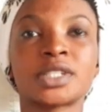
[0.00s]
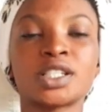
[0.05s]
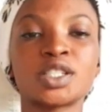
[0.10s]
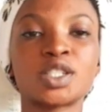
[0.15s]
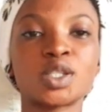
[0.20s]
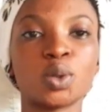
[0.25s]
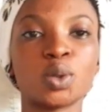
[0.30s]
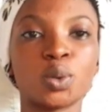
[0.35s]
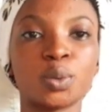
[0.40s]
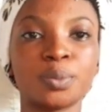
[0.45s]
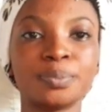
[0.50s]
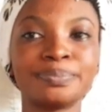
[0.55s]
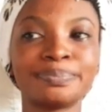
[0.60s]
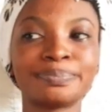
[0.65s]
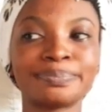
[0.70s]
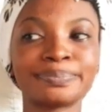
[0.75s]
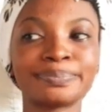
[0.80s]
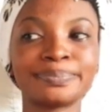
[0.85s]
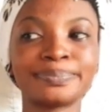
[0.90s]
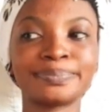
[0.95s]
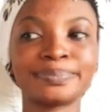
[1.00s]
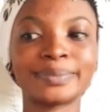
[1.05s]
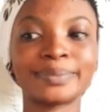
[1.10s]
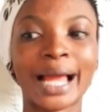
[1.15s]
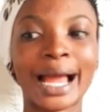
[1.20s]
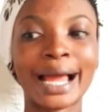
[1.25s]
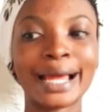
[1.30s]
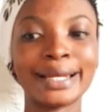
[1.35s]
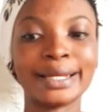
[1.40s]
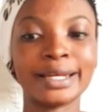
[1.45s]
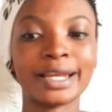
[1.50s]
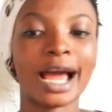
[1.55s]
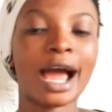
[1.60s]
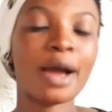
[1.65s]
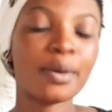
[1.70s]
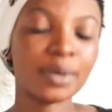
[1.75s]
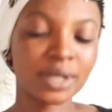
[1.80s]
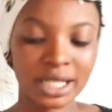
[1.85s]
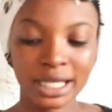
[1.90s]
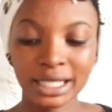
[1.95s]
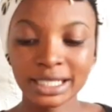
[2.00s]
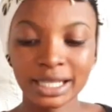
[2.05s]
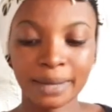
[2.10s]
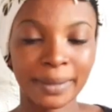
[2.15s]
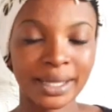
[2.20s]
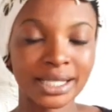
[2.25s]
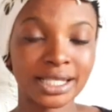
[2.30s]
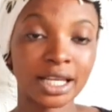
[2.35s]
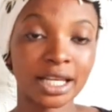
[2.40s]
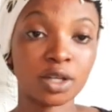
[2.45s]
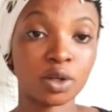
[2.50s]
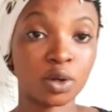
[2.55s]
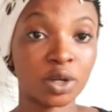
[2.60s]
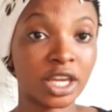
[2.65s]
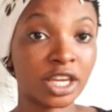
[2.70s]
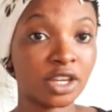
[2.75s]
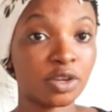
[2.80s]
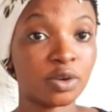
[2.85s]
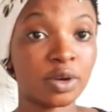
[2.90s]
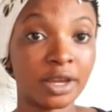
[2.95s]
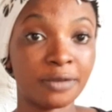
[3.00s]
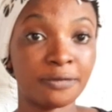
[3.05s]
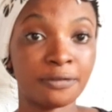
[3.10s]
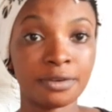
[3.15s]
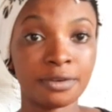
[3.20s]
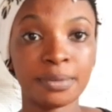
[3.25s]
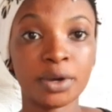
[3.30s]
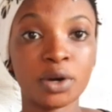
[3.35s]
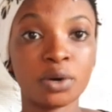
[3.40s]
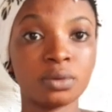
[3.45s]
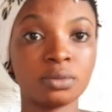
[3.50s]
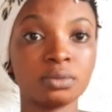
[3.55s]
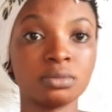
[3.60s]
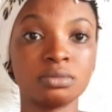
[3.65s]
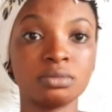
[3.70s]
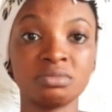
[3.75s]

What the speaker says: So, and I was telling them, I said, okay, you're a female.